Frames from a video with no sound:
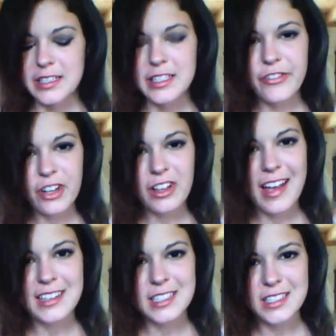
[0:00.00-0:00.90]
different
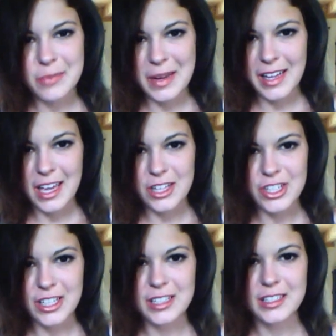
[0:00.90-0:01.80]
classes of
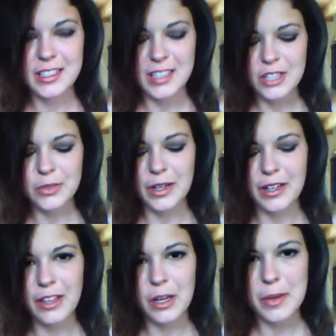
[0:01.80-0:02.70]
medications, each one
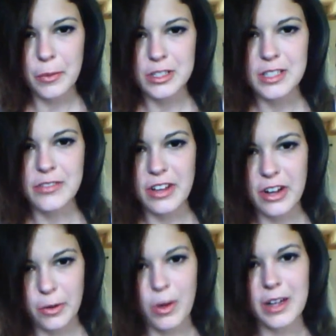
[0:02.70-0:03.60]
a little bit more
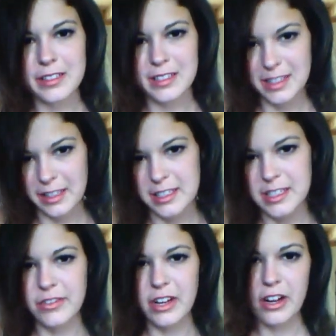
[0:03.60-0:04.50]
severe. One is the least
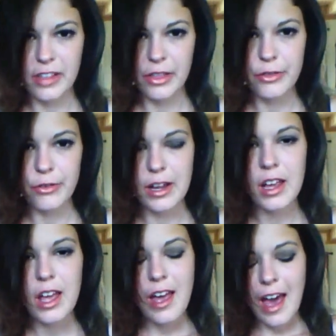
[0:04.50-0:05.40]
severe, and then three.
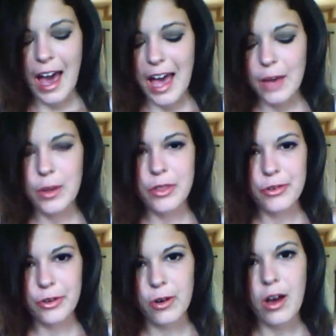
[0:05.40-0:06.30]
I went
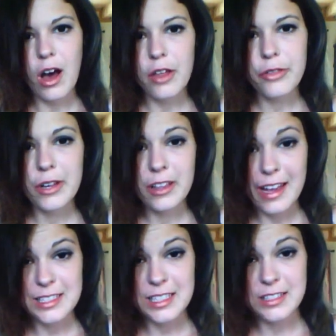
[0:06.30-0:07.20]
through all three
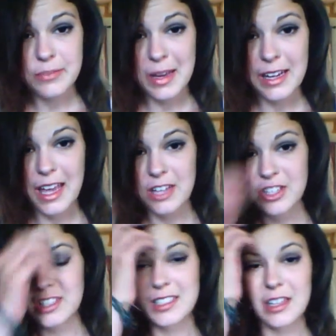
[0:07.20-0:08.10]
classes of
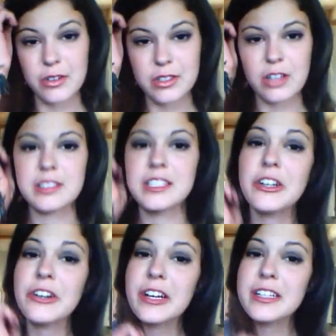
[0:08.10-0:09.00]
medications. I was on
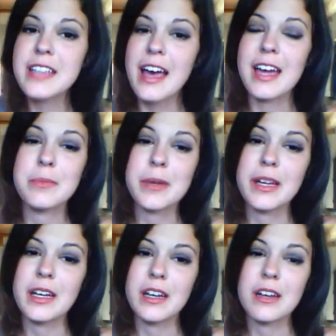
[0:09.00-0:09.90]
steroids. I had
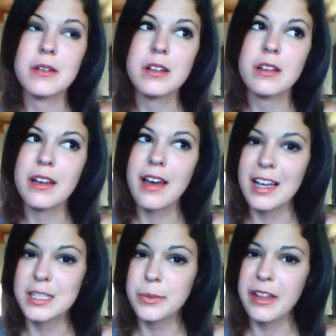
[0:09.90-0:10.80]
been
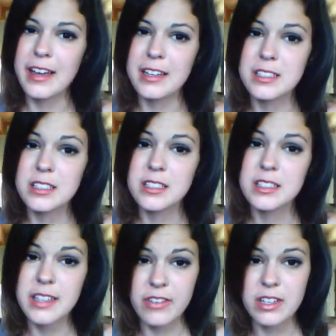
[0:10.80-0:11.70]
hospitalized
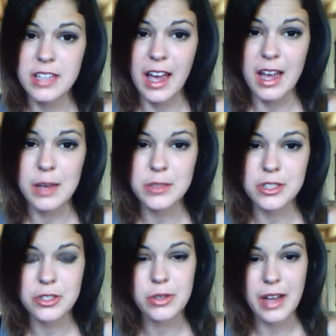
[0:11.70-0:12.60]
7 times
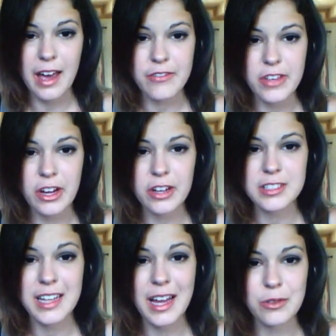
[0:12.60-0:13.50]
in 2.5
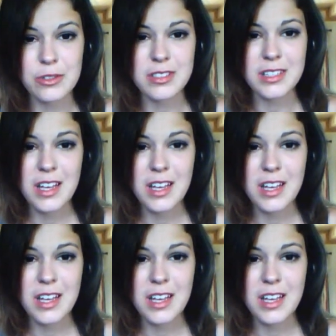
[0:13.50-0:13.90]
years, and I was